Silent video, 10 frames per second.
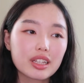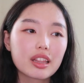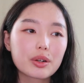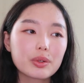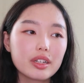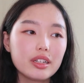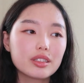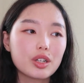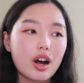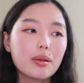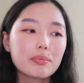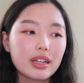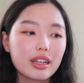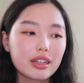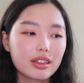It literally taught
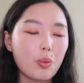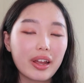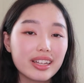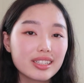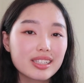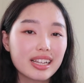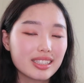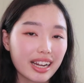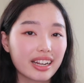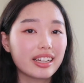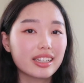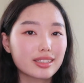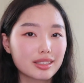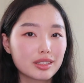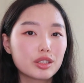me ways and
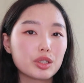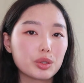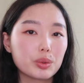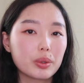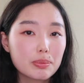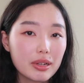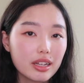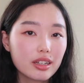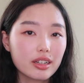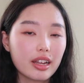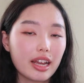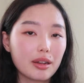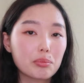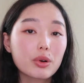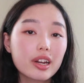techniques to speak
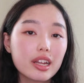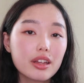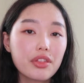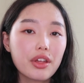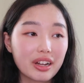and breathe.